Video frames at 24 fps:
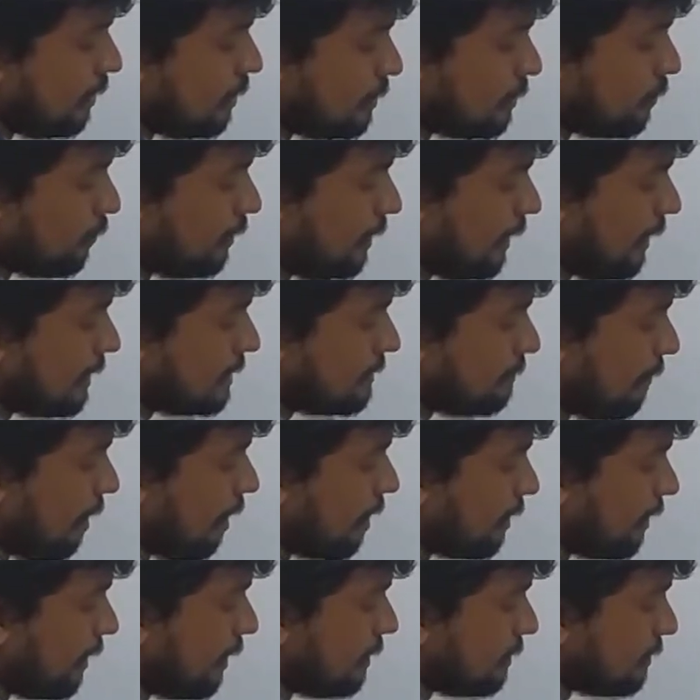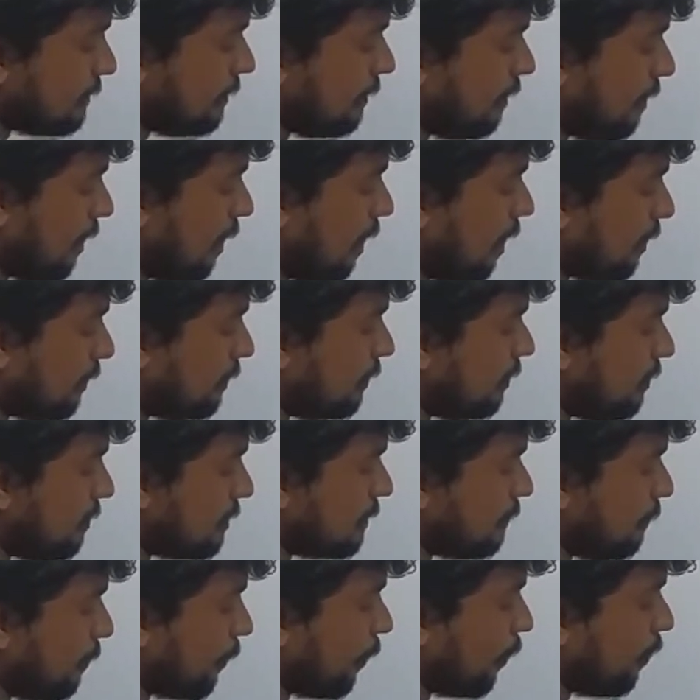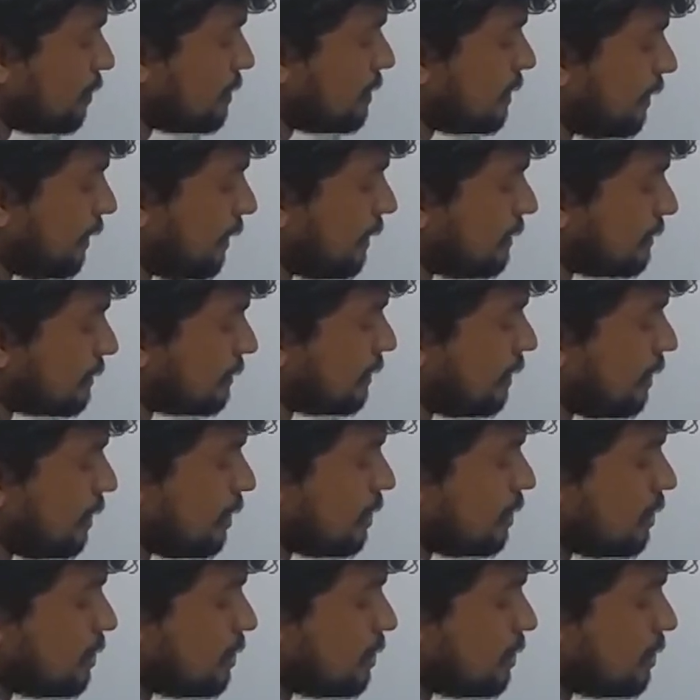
So these markings are the sporogenous